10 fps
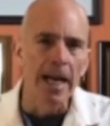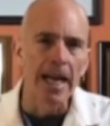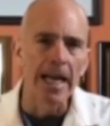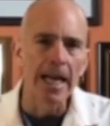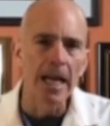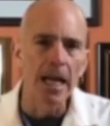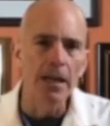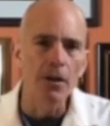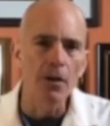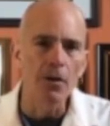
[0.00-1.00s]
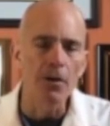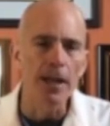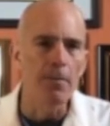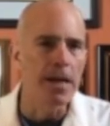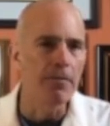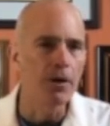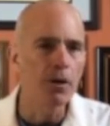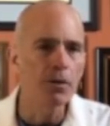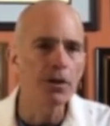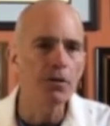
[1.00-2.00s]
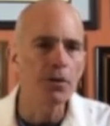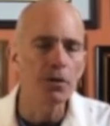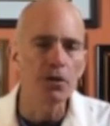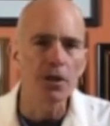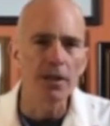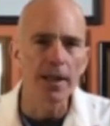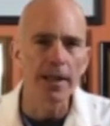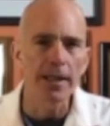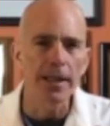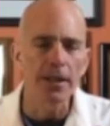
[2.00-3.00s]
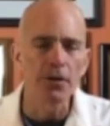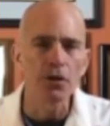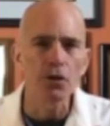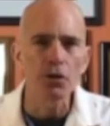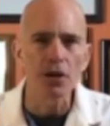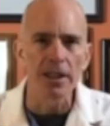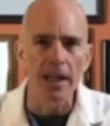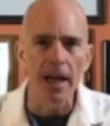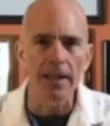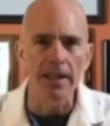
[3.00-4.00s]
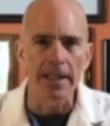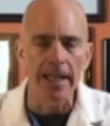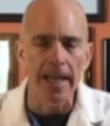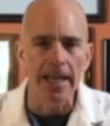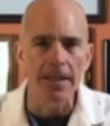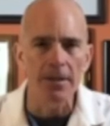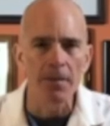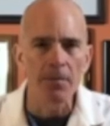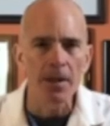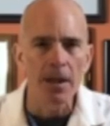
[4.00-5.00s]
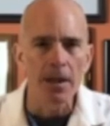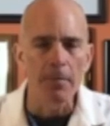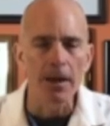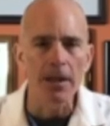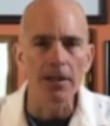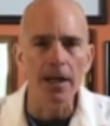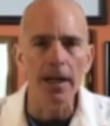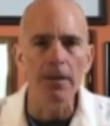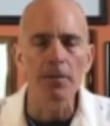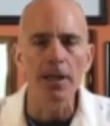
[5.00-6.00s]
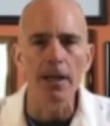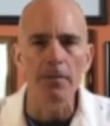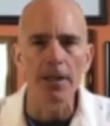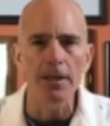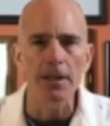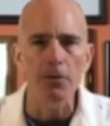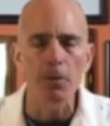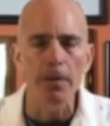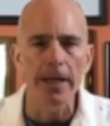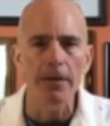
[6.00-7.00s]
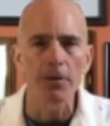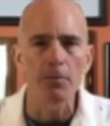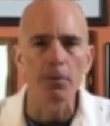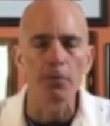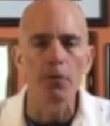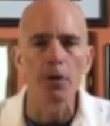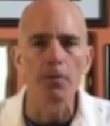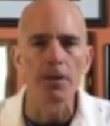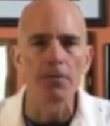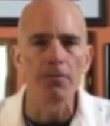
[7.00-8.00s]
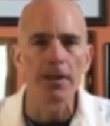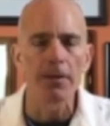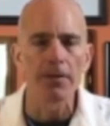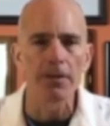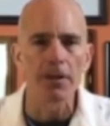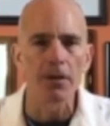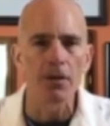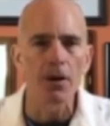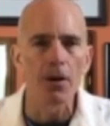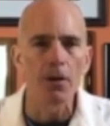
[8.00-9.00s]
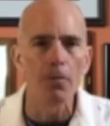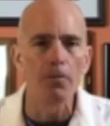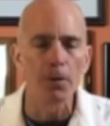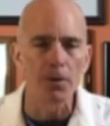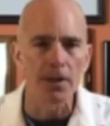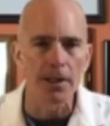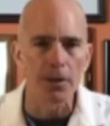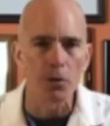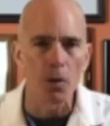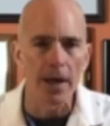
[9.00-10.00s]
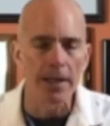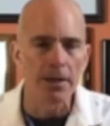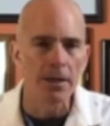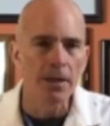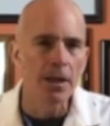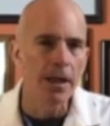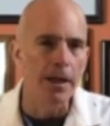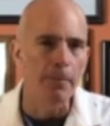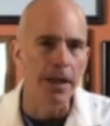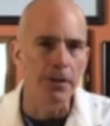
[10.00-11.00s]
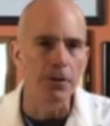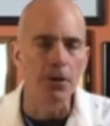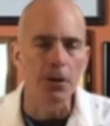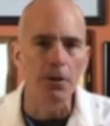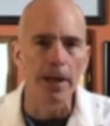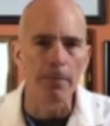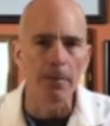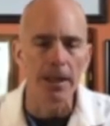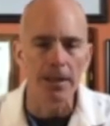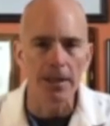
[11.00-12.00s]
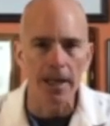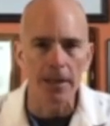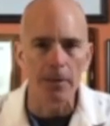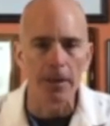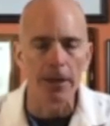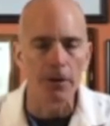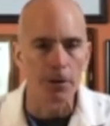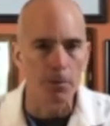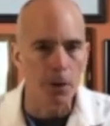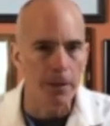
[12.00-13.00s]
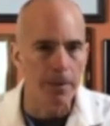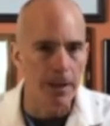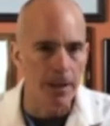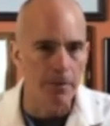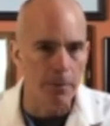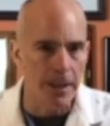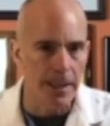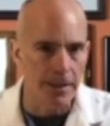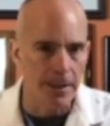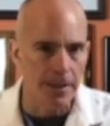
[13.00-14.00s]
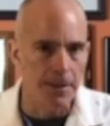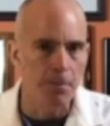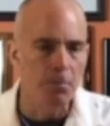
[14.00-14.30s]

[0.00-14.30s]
and although they may have heard their surgeon say that, that is usually not the case. The amount of times that a meniscus repair is performed is very, very low percentage-wise compared to a meniscectomy or a debridement of a meniscus.